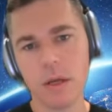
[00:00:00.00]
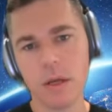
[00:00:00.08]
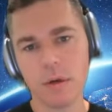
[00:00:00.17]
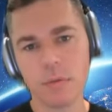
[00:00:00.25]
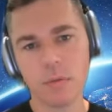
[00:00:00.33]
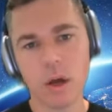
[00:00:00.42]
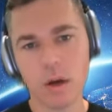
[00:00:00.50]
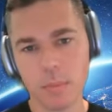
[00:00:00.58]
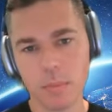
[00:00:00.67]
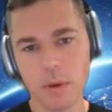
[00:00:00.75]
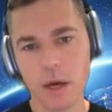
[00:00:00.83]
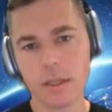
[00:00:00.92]
and, and
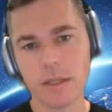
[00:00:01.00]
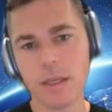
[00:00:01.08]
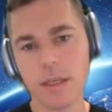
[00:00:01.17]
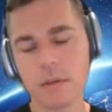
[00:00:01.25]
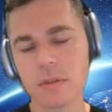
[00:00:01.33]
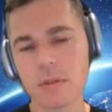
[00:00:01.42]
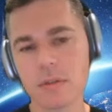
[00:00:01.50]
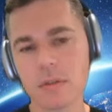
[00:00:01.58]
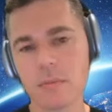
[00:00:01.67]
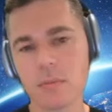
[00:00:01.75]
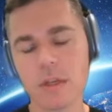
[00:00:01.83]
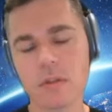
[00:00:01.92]
run by the
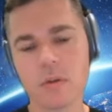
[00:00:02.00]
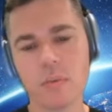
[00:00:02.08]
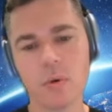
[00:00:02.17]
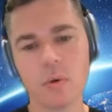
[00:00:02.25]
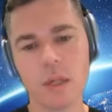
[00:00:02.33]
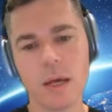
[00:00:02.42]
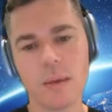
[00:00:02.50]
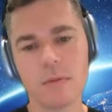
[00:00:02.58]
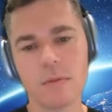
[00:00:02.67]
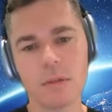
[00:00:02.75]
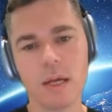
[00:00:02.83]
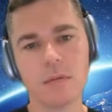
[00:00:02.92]
ecosystem right so protocol labs